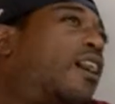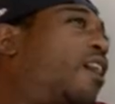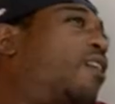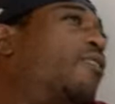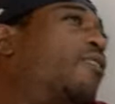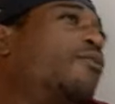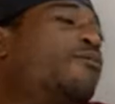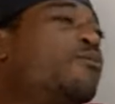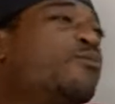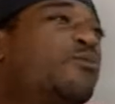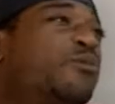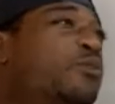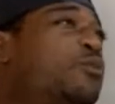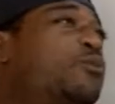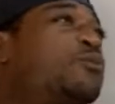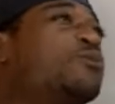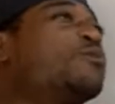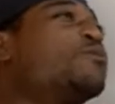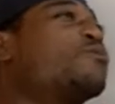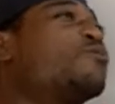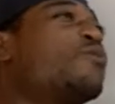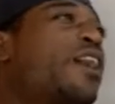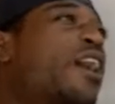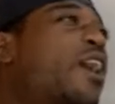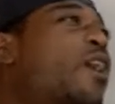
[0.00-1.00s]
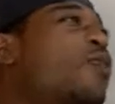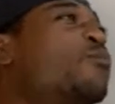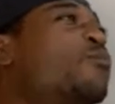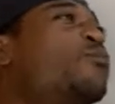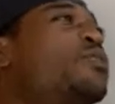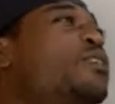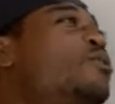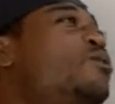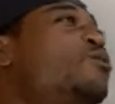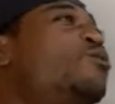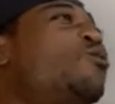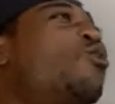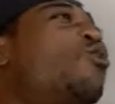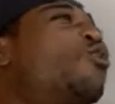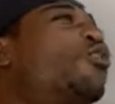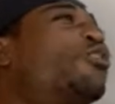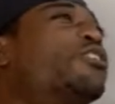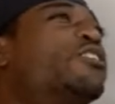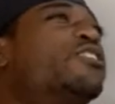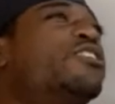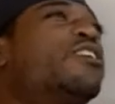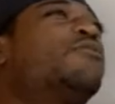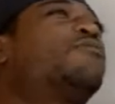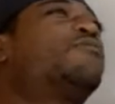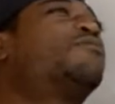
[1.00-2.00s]
I don't want you around me
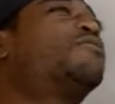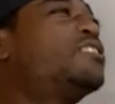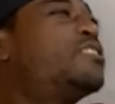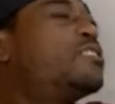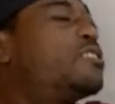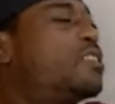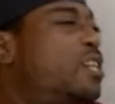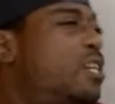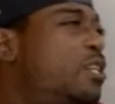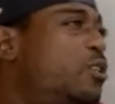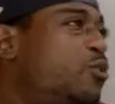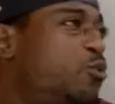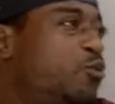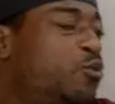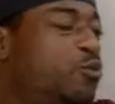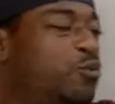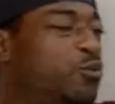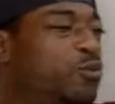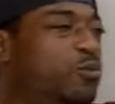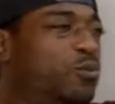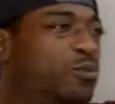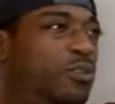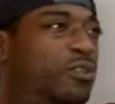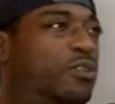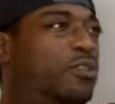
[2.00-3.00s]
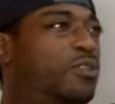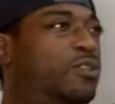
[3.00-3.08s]
long enough to teach you.